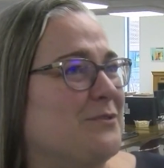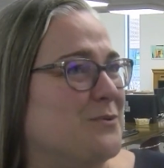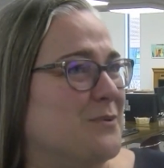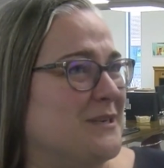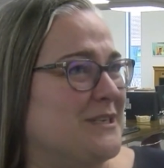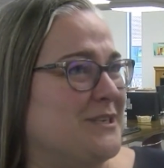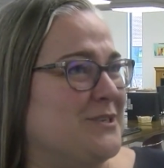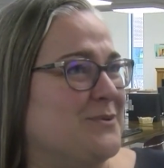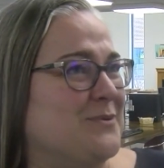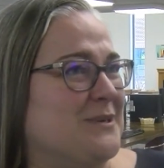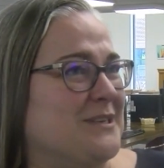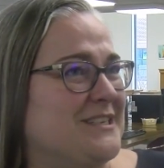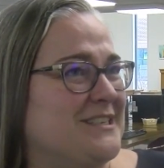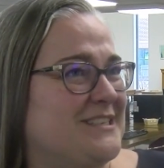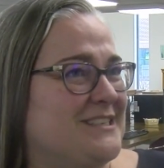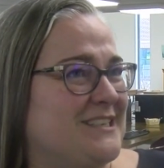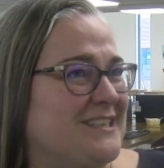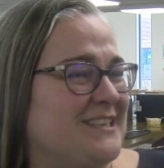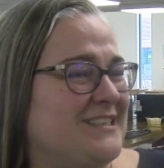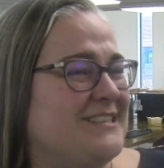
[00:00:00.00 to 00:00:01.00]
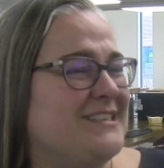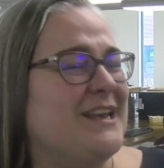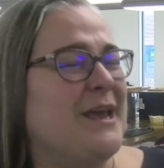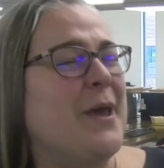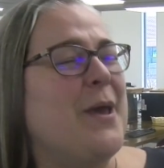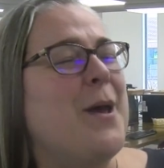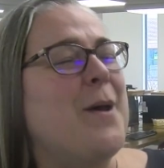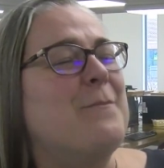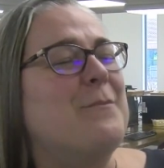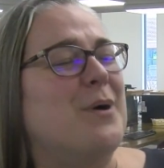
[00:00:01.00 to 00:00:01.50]
of 2026,
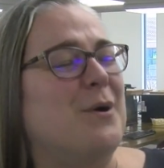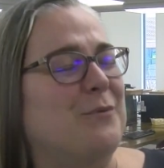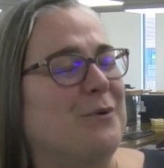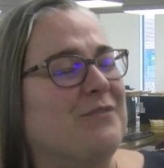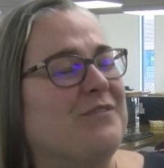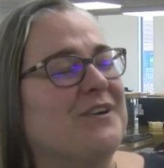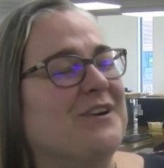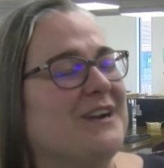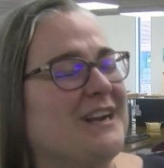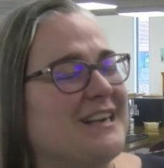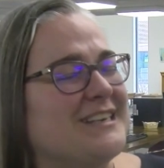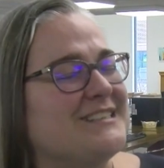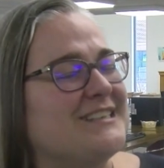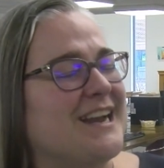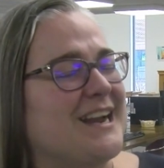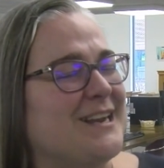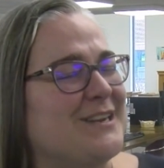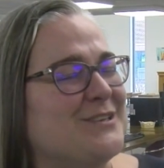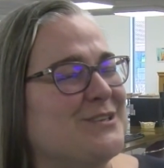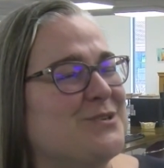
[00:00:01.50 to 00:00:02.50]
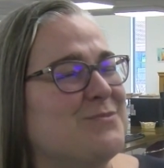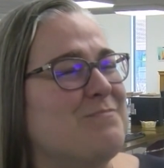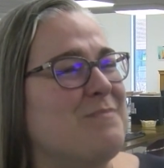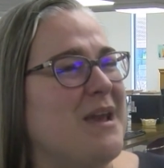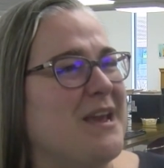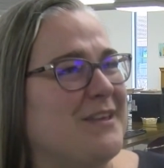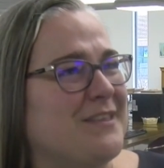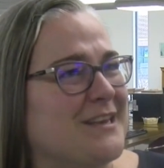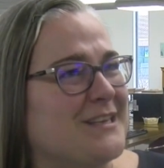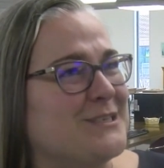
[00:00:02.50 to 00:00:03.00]
but we're very excited to
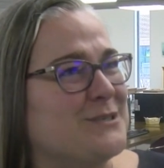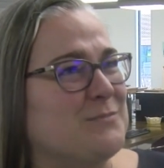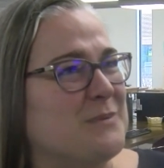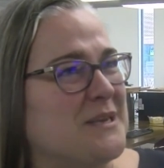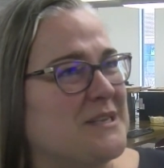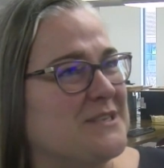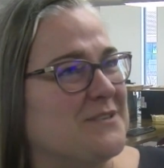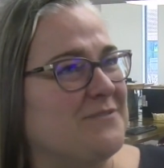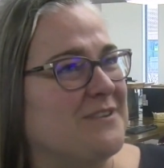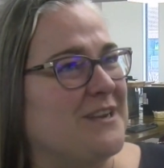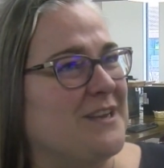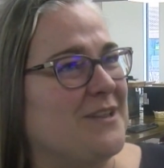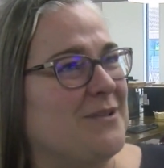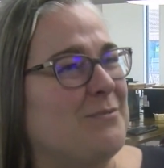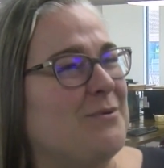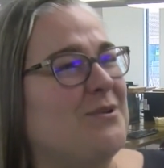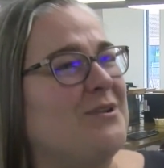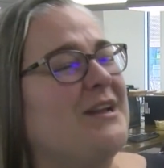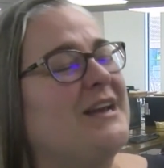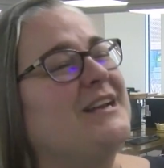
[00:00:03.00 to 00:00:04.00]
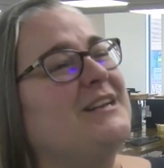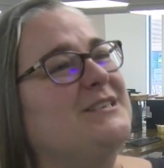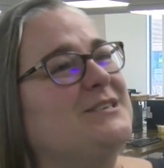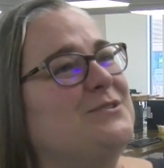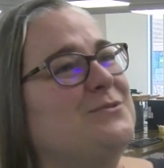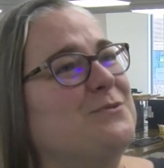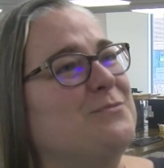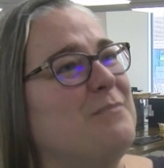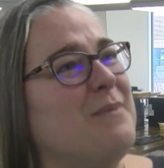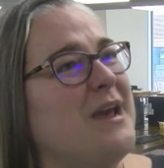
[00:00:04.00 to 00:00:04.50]
make that space available and
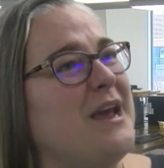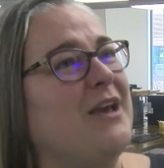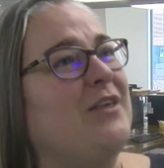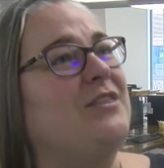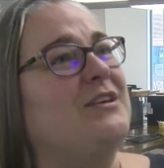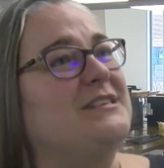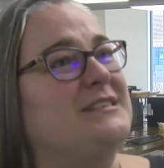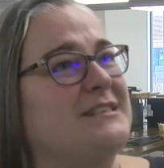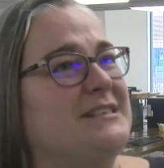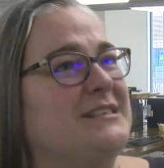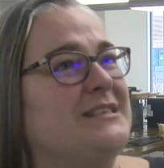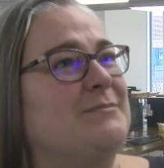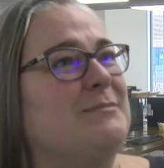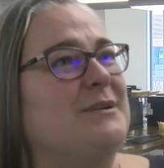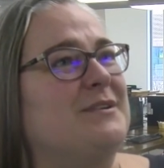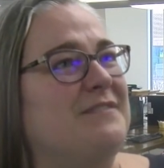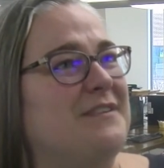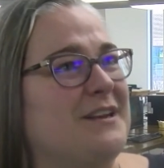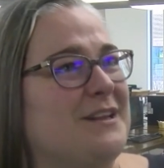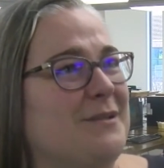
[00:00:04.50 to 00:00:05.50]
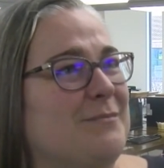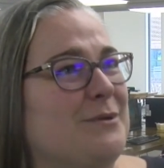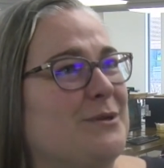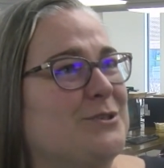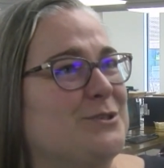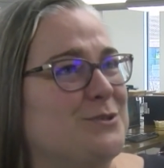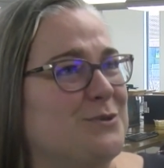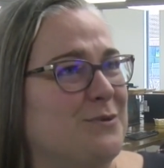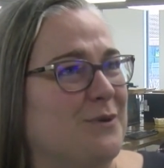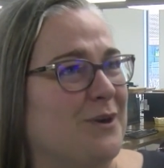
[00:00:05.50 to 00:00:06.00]
to make this exhibit
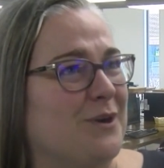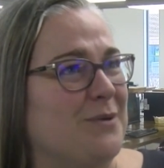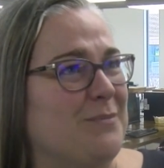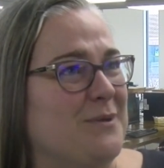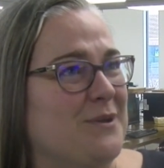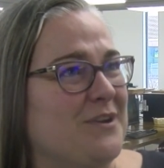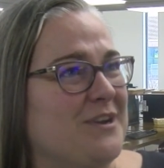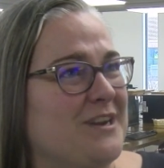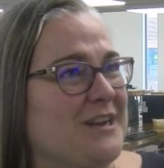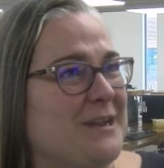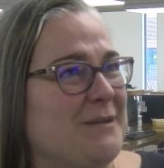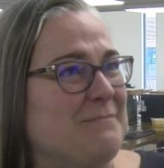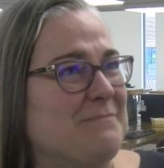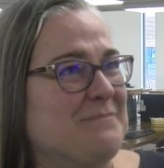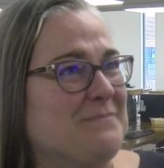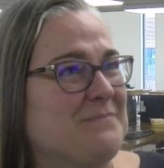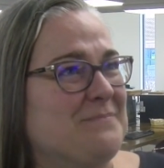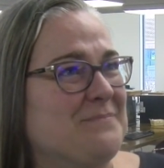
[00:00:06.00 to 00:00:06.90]
available to our community.